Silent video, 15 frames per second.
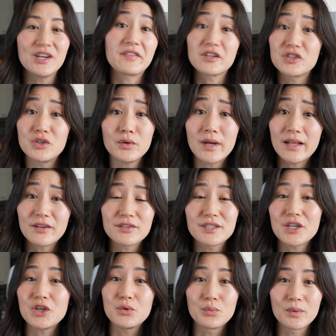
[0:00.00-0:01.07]
If there's two colors
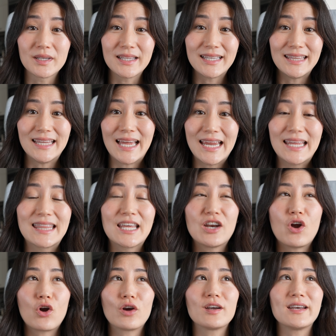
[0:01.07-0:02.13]
that you really like that
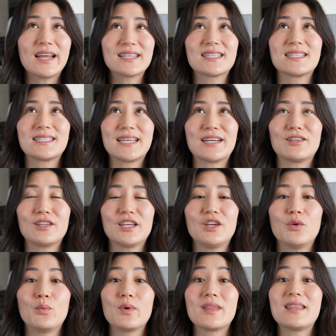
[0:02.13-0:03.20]
aren't
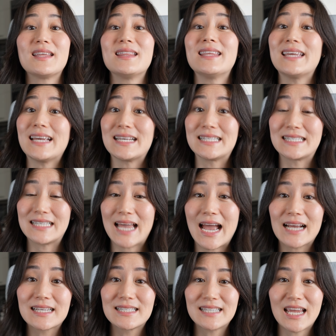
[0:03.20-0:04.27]
necessarily within the
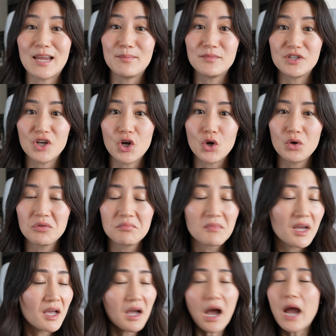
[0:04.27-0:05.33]
exact same tone,
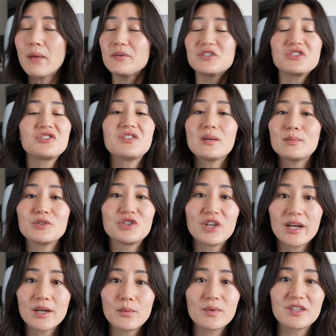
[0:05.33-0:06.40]
I would just double
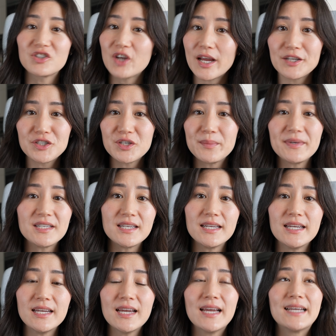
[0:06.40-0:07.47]
check with
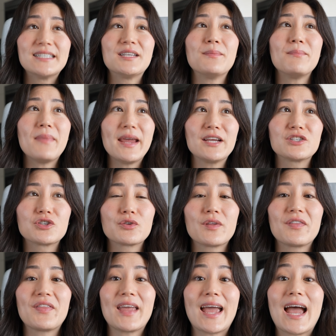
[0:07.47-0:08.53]
ChatGPT to make sure
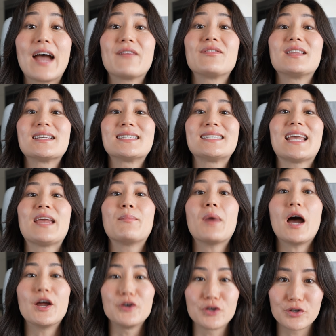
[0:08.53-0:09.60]
that they have the same
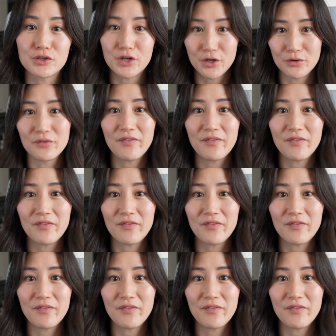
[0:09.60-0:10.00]
undertone